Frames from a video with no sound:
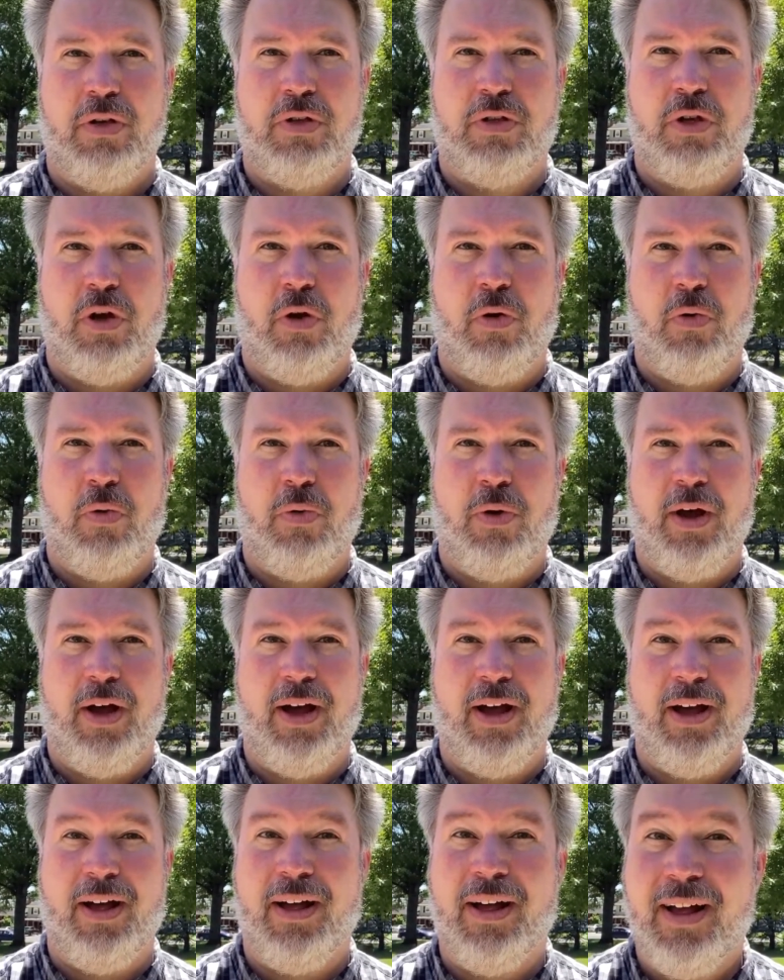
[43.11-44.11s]

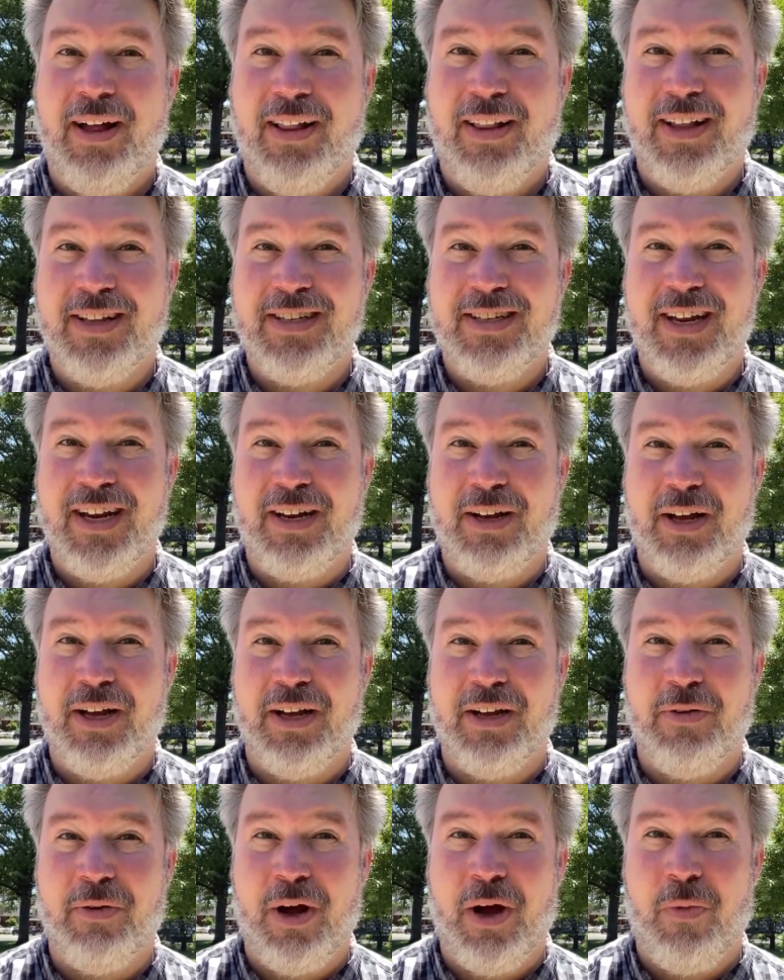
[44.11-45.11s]
So let's take
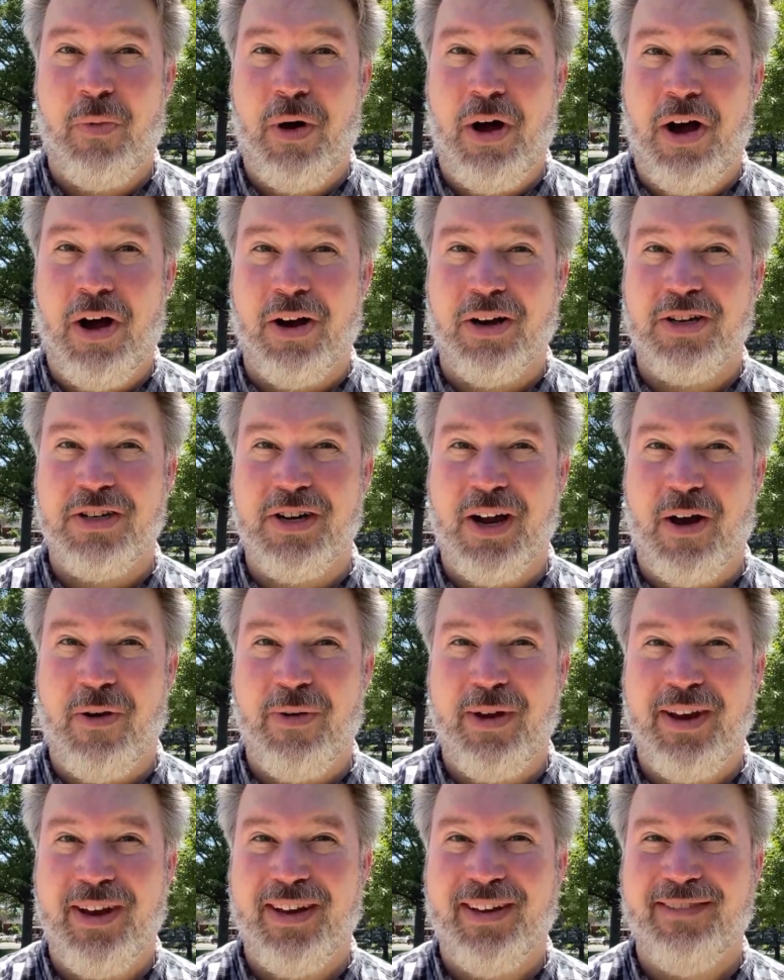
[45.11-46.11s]
a walk,
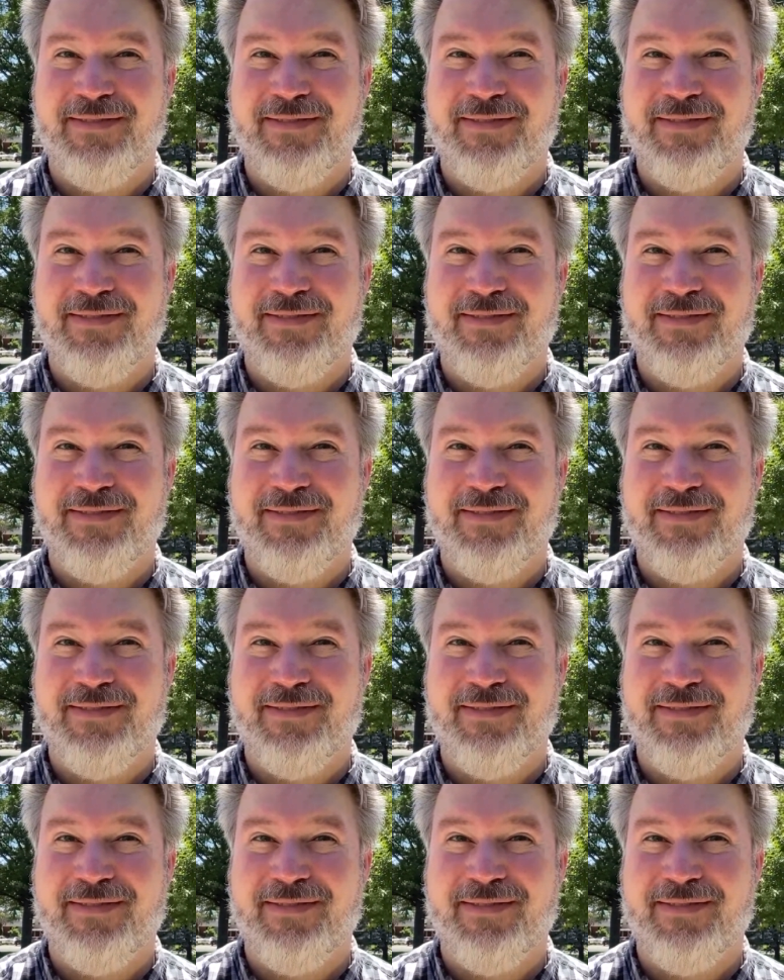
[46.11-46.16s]
shall we?